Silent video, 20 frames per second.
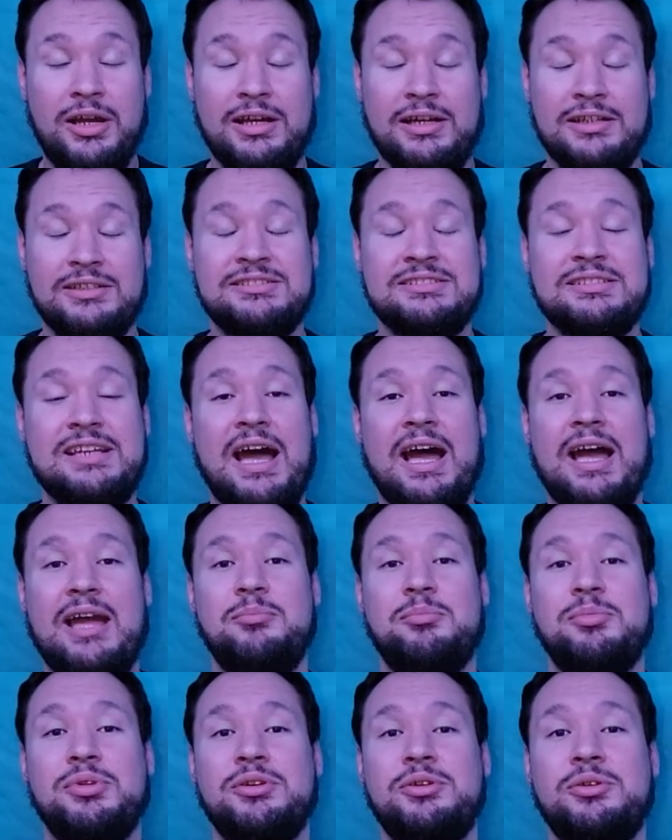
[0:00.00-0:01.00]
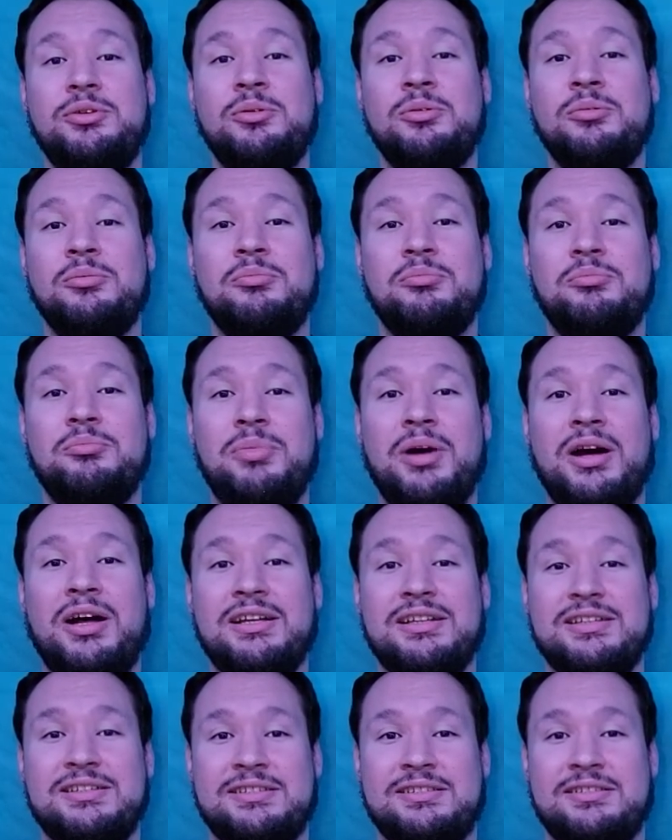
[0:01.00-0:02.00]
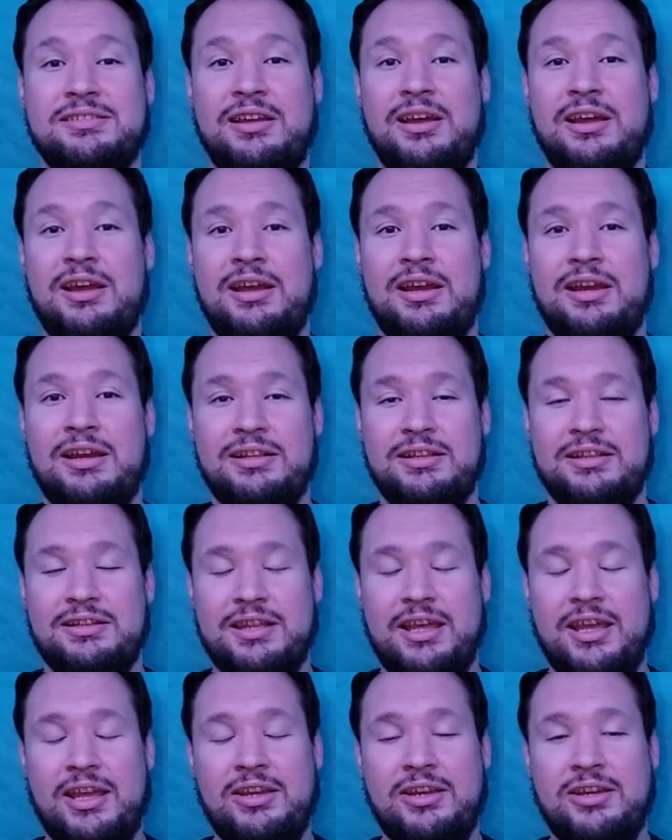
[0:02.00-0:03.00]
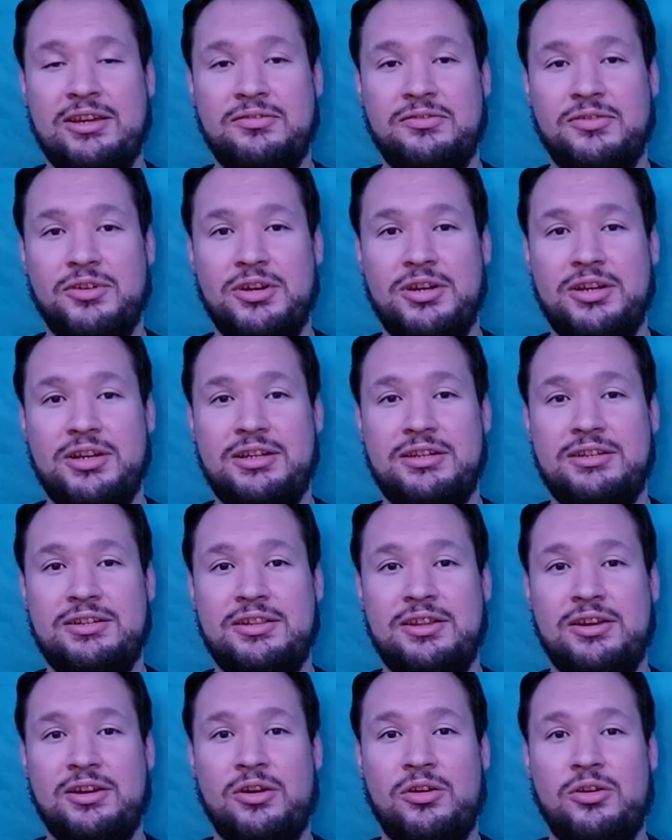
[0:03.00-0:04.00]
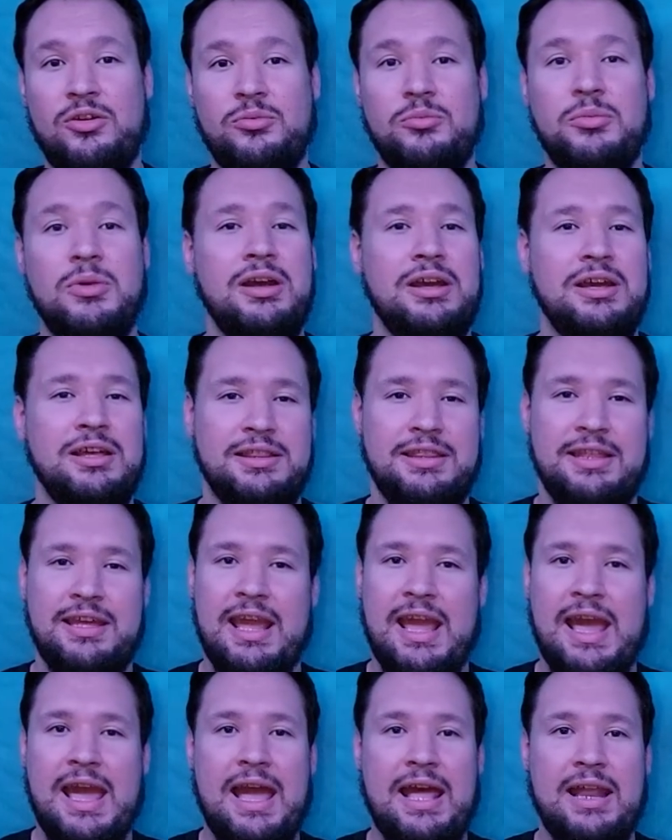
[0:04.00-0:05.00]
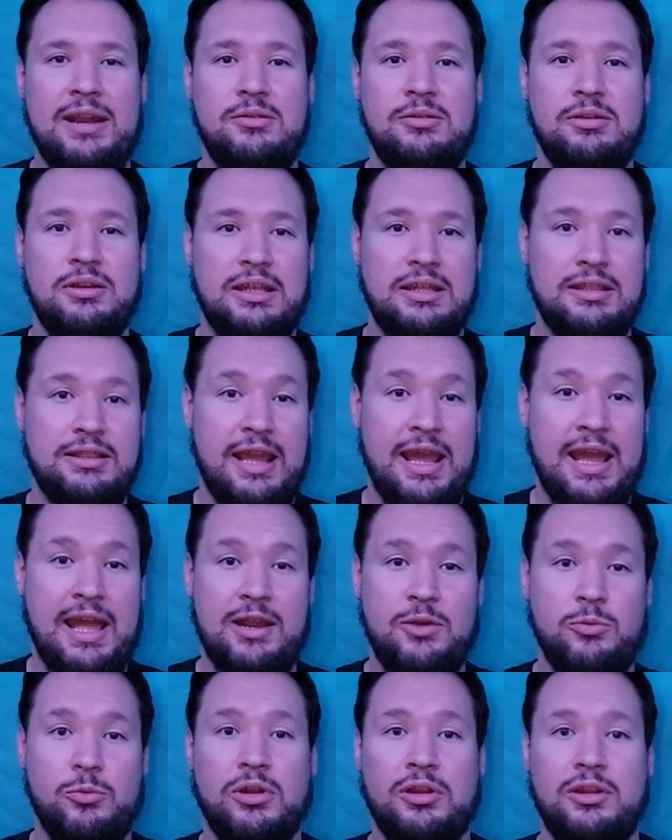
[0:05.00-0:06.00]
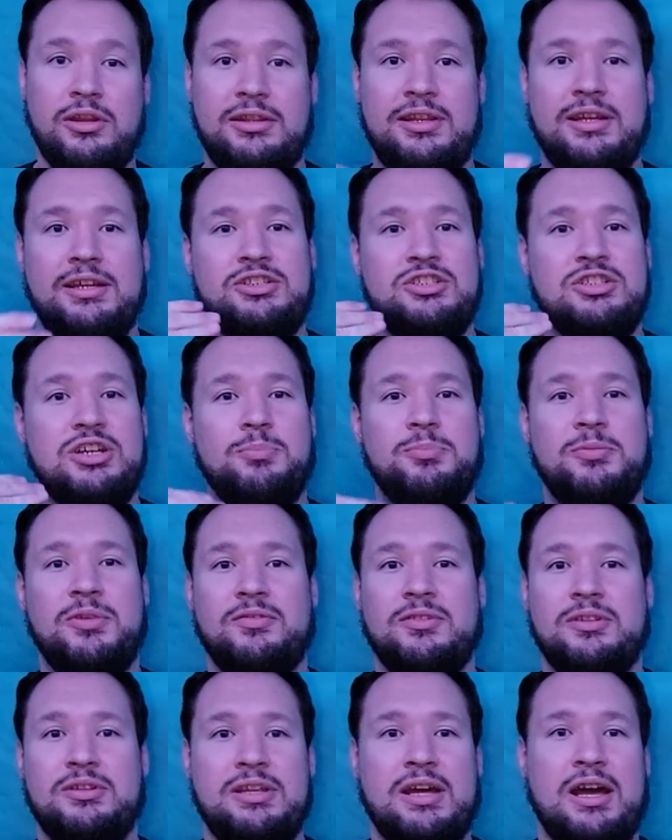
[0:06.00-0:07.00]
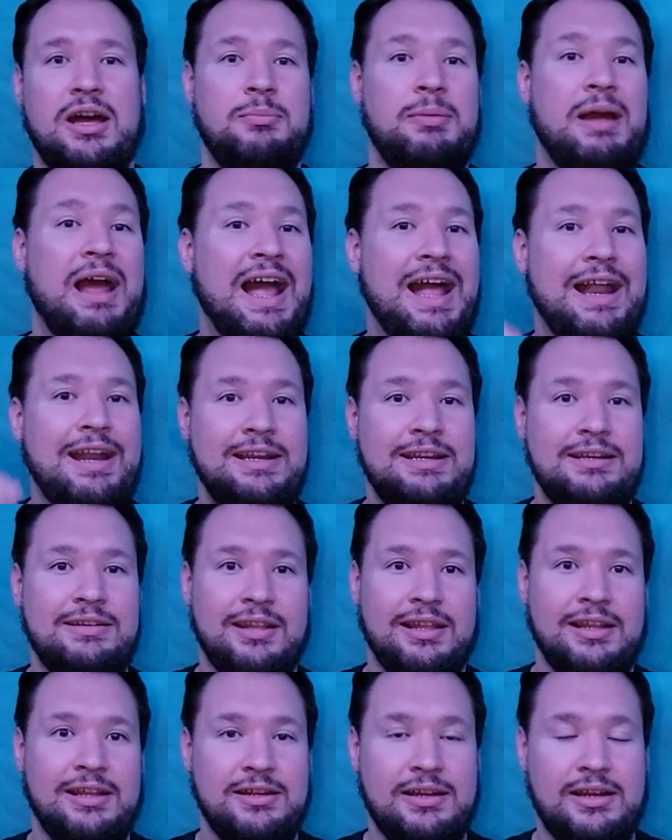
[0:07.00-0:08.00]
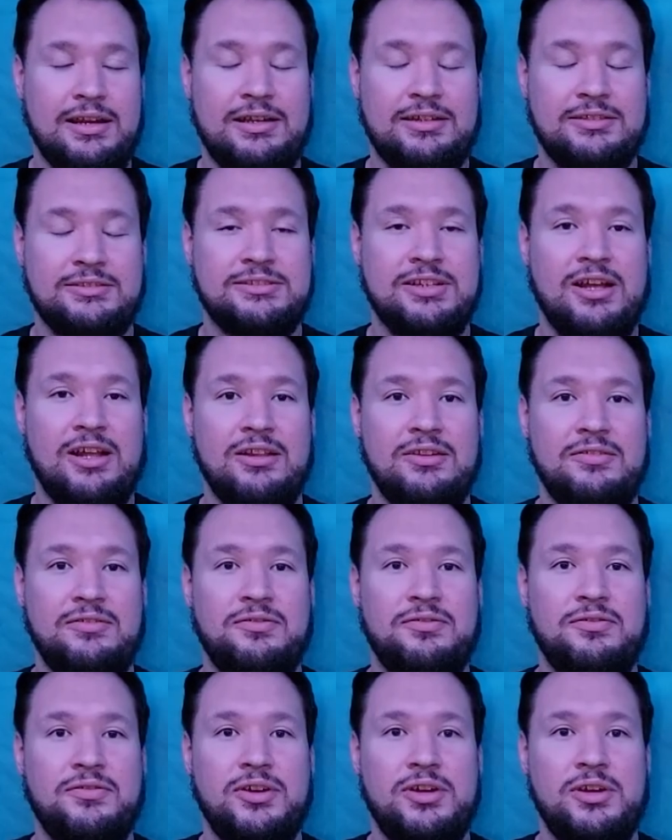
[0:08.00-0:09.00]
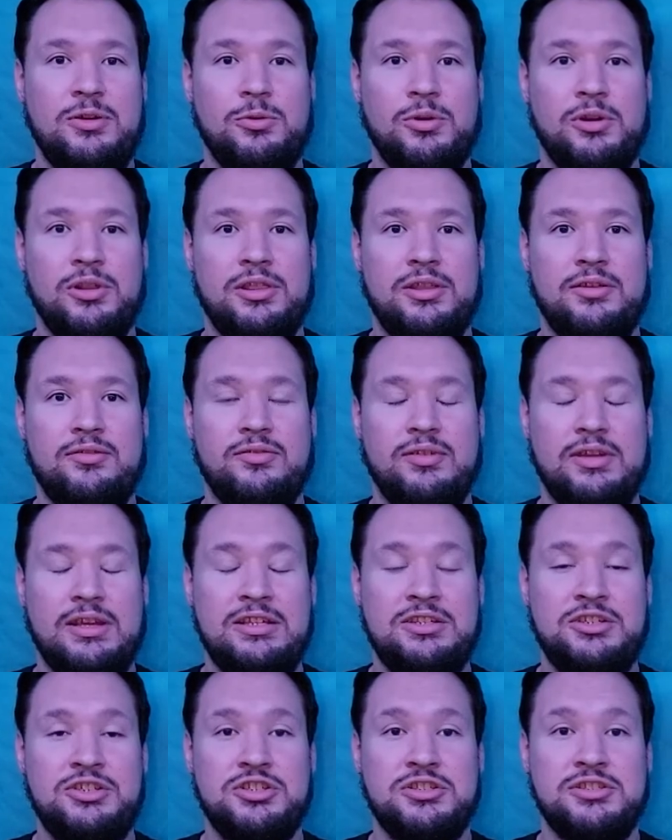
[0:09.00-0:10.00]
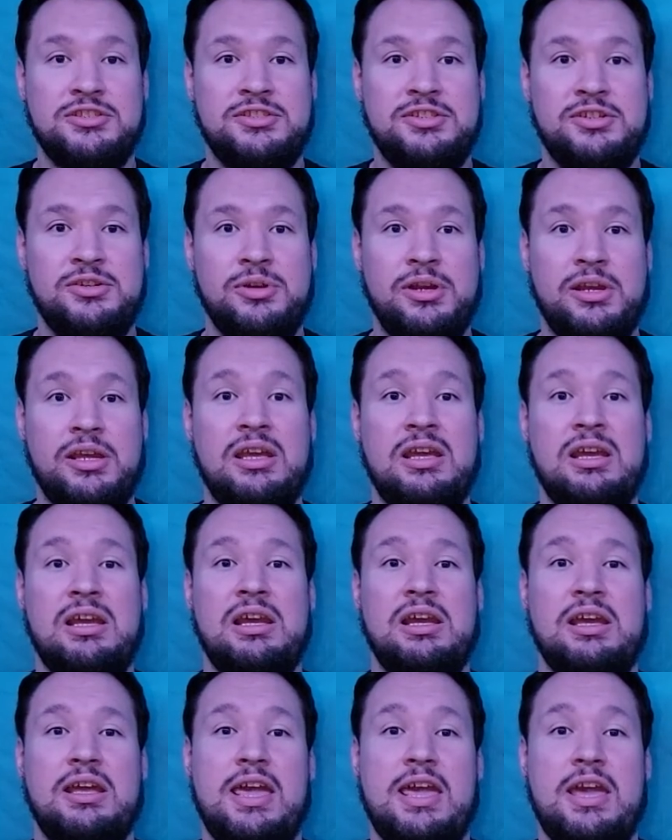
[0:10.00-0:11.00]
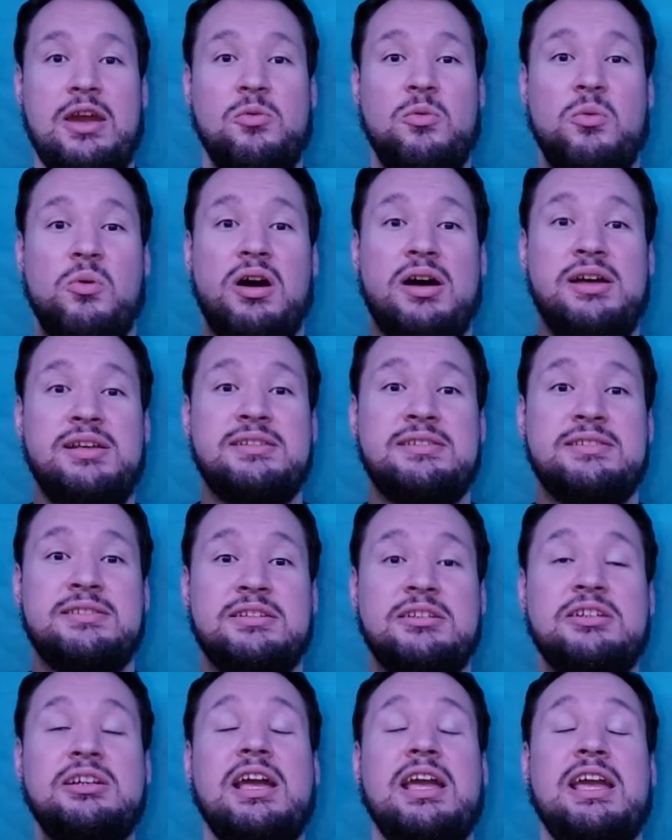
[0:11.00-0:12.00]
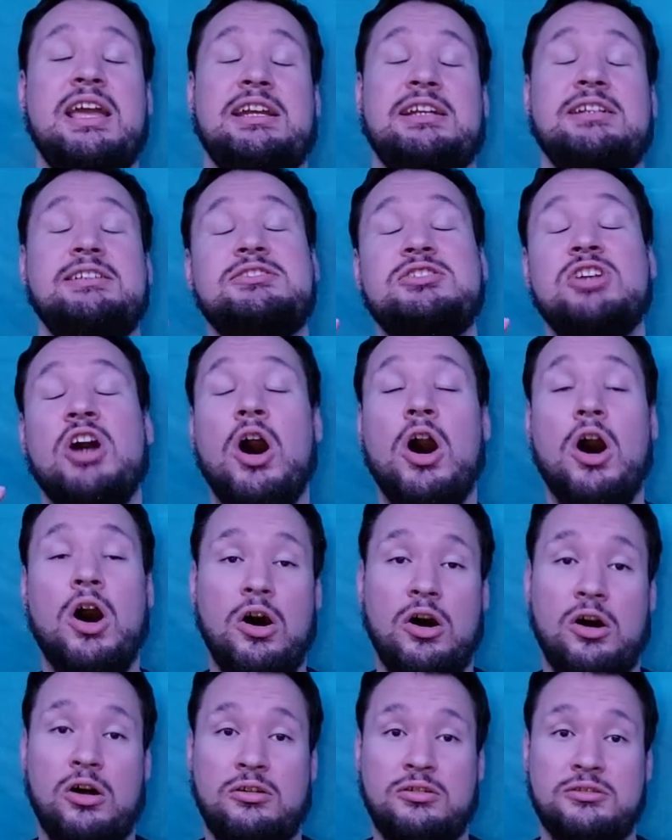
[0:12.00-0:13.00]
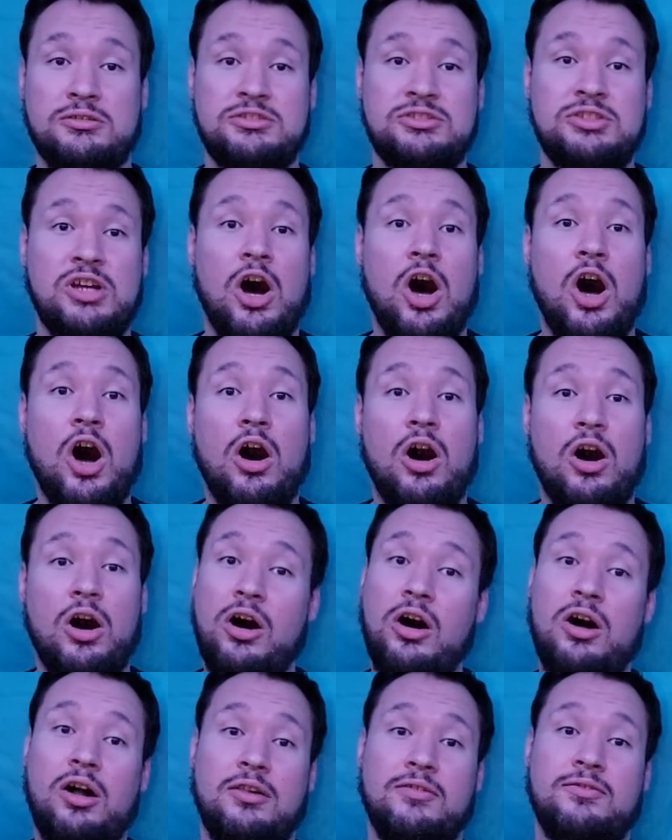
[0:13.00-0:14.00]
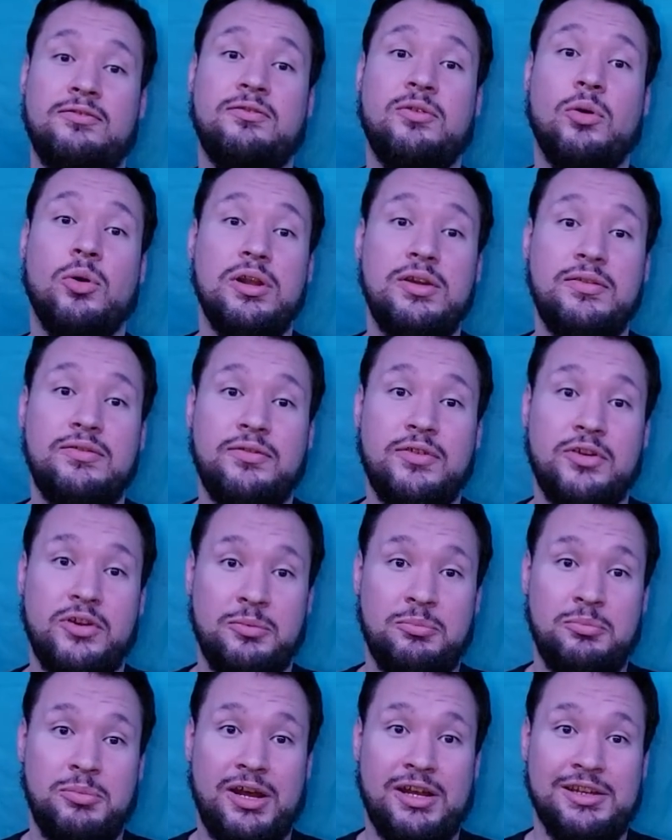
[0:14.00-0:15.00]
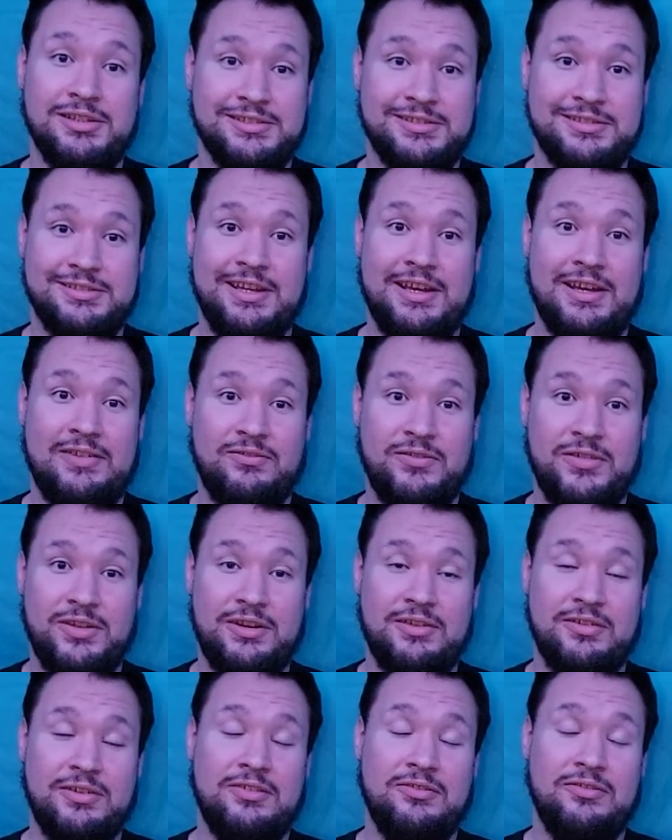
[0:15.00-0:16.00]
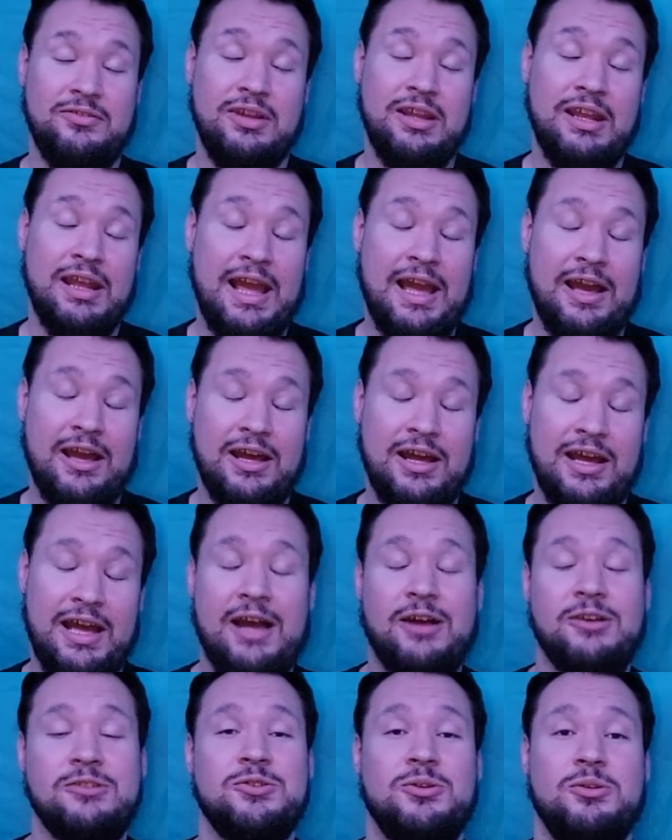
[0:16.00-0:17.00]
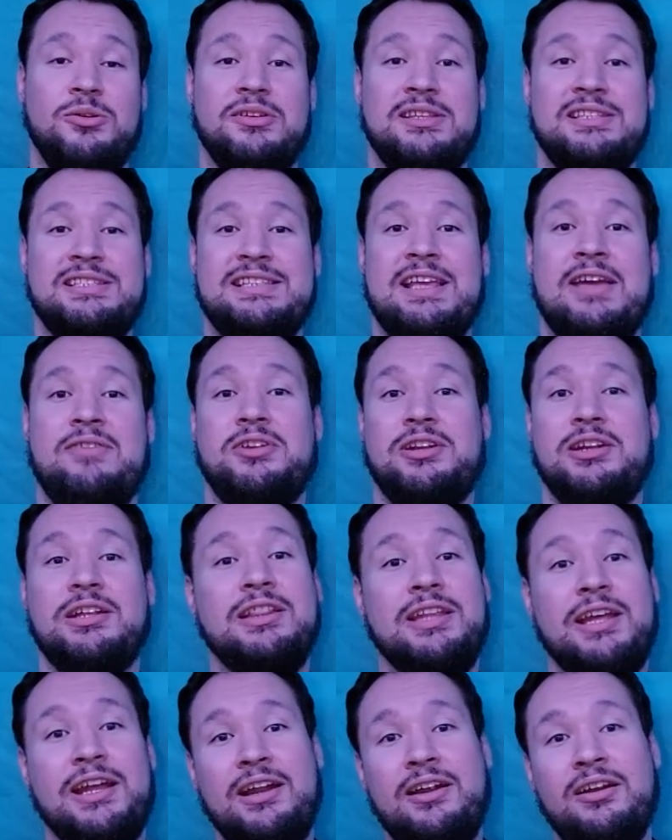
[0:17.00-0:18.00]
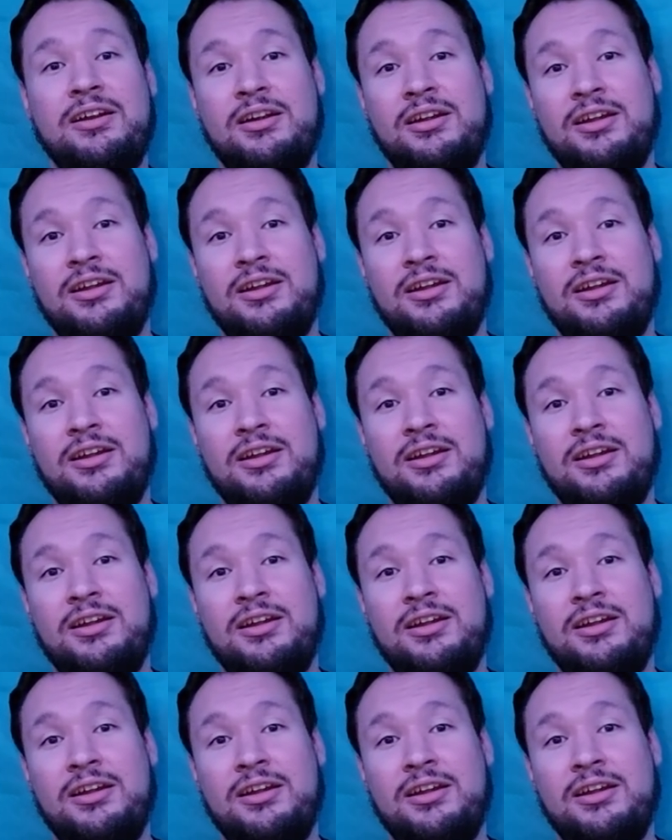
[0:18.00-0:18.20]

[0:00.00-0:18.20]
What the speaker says: sky blue bus that they converted into their home. They had it welded. They chopped off the top, added like a solid foot worth of inches to it. It was a tall 40-footer bus that fit a household of 7 in there.